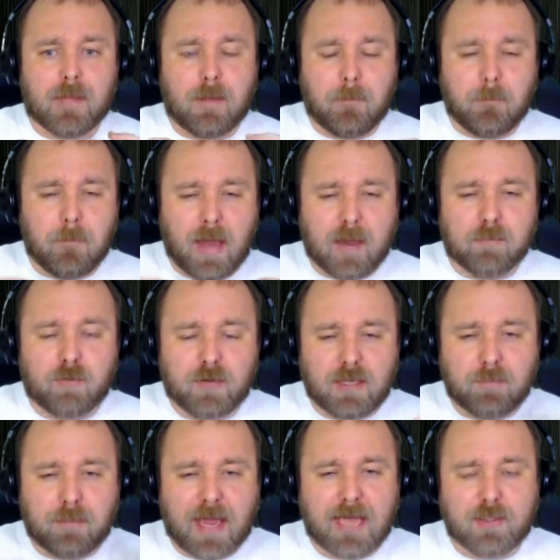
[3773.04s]
memory
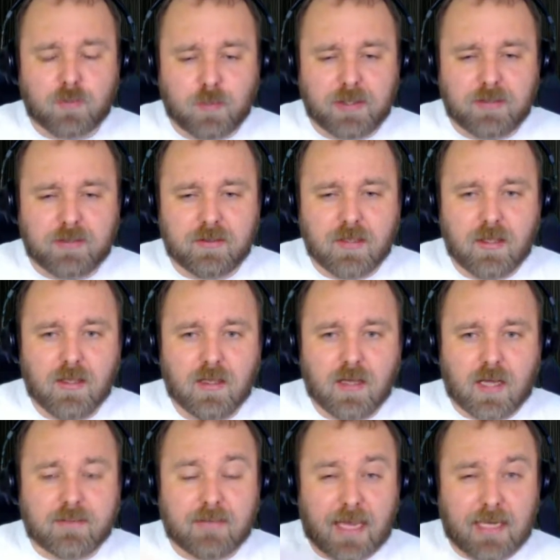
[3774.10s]
bandwidth.
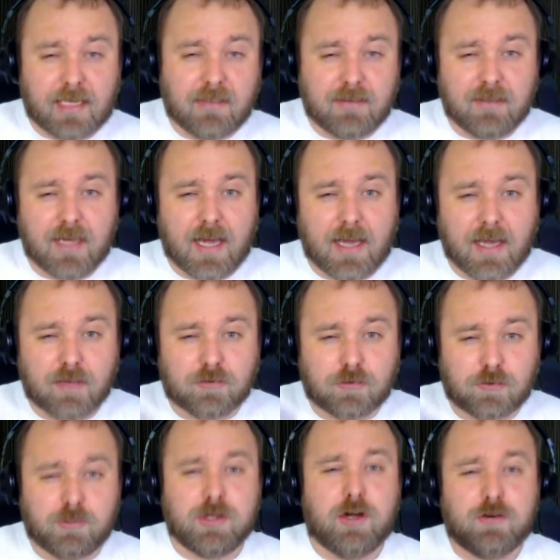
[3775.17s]
A 1080 Ti has
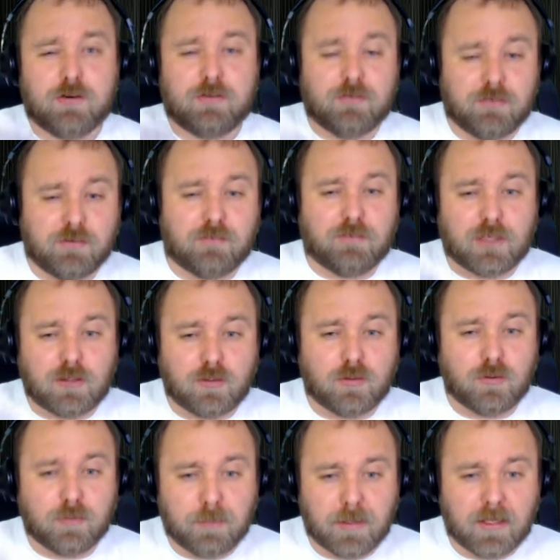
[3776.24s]

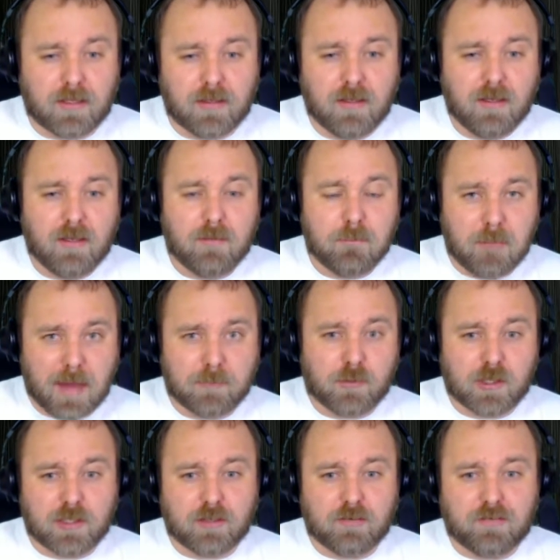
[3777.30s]
352-bit memory
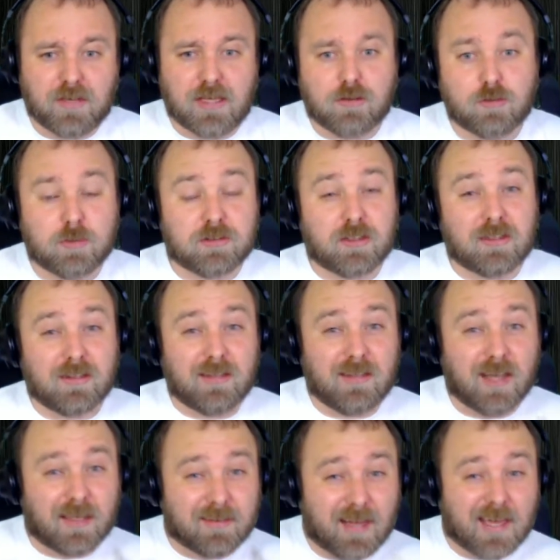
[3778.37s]
interface, whereas a
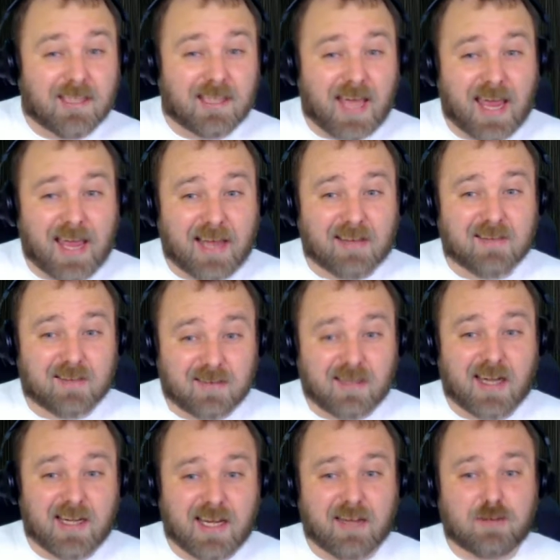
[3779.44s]
Titan X and
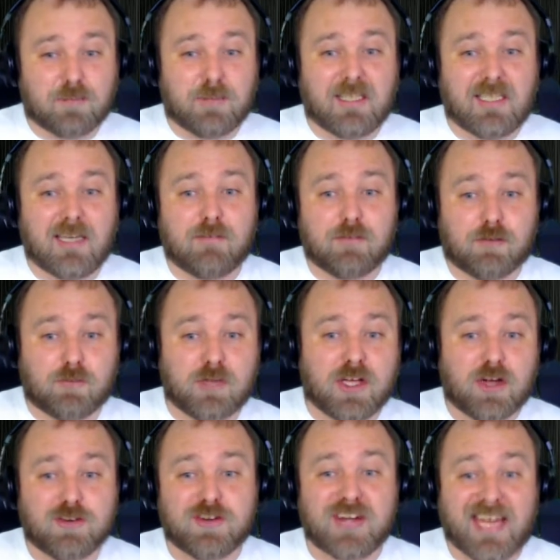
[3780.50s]
Titan XP have
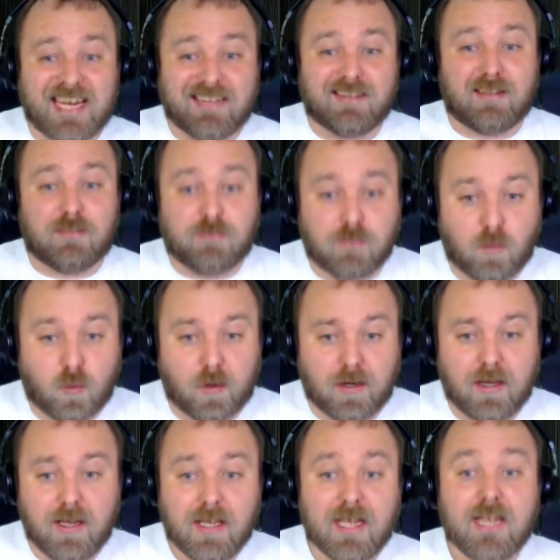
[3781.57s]
384.
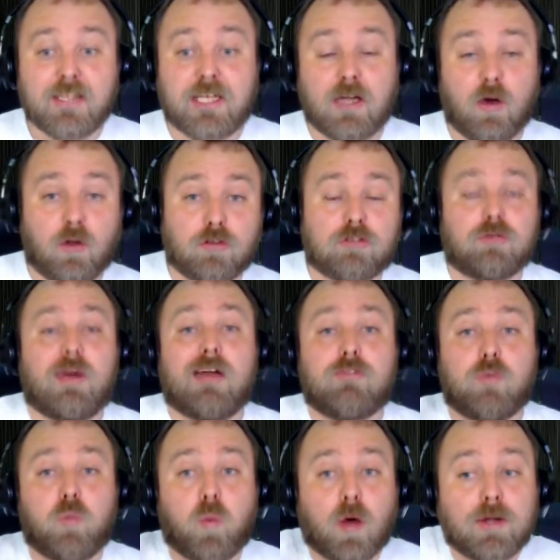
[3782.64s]
They also have
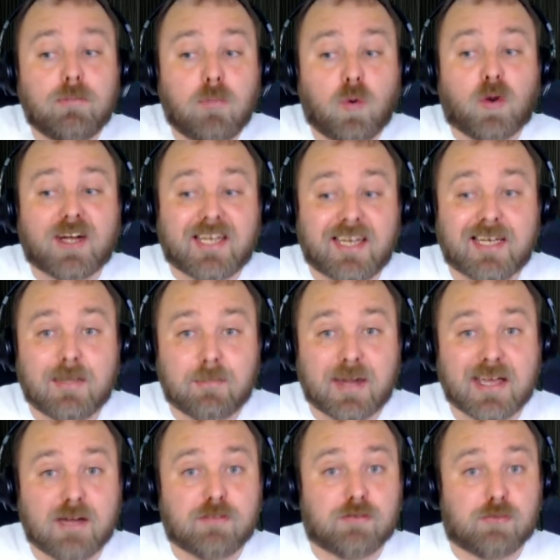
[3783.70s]
1 more gigabyte of